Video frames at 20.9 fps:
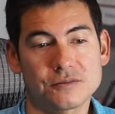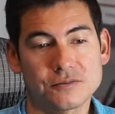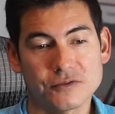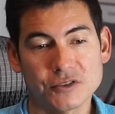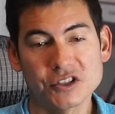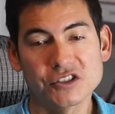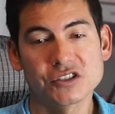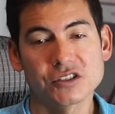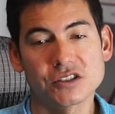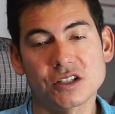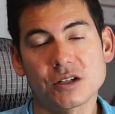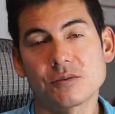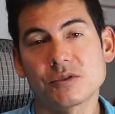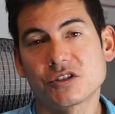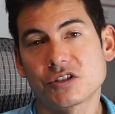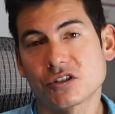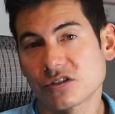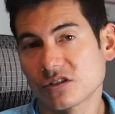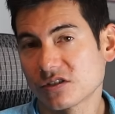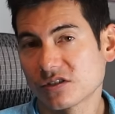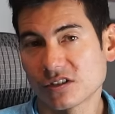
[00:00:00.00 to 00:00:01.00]
freezing
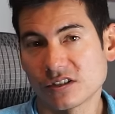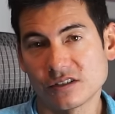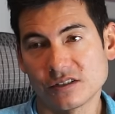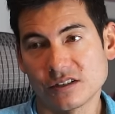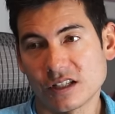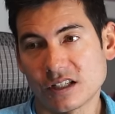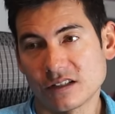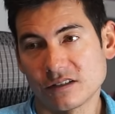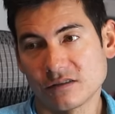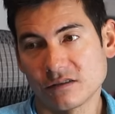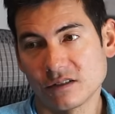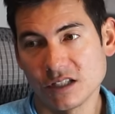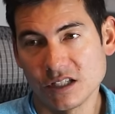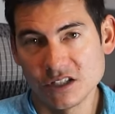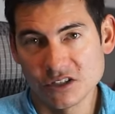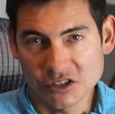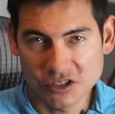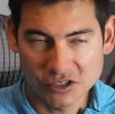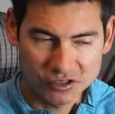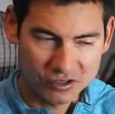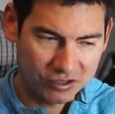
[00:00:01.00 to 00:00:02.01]
temperatures and
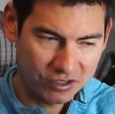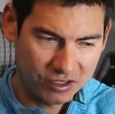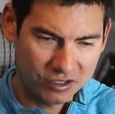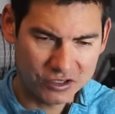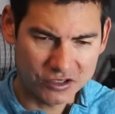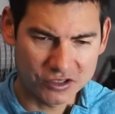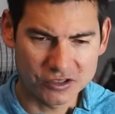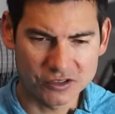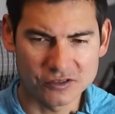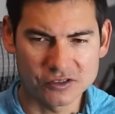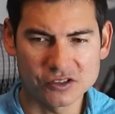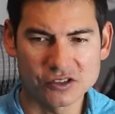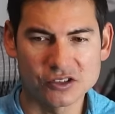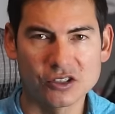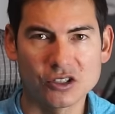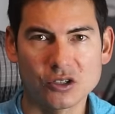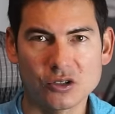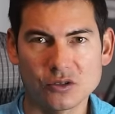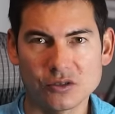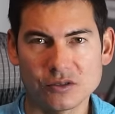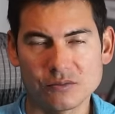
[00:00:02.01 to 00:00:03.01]
inches of snow